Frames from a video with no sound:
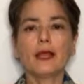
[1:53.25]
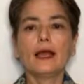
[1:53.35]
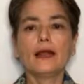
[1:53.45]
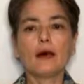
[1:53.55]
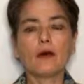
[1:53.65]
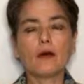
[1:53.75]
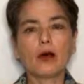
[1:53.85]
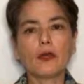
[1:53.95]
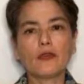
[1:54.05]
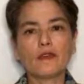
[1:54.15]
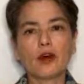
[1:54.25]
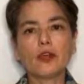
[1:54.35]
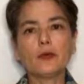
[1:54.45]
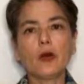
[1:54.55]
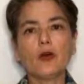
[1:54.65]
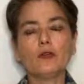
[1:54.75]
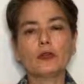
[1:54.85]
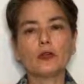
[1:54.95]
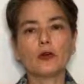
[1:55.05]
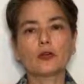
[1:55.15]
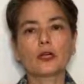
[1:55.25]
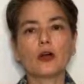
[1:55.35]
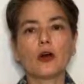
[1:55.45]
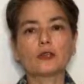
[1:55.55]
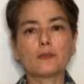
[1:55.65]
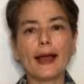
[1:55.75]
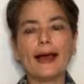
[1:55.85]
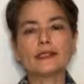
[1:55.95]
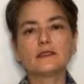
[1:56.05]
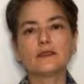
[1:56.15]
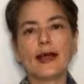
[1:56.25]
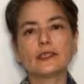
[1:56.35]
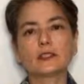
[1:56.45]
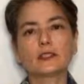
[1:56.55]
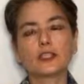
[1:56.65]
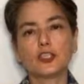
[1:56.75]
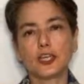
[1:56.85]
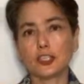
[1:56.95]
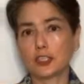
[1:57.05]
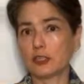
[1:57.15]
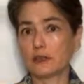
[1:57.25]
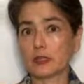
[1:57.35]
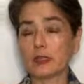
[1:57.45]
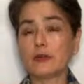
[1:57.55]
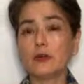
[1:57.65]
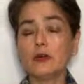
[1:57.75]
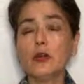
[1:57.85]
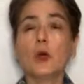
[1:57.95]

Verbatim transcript: Now, the volume overload can cause passive vascular congestion of the liver,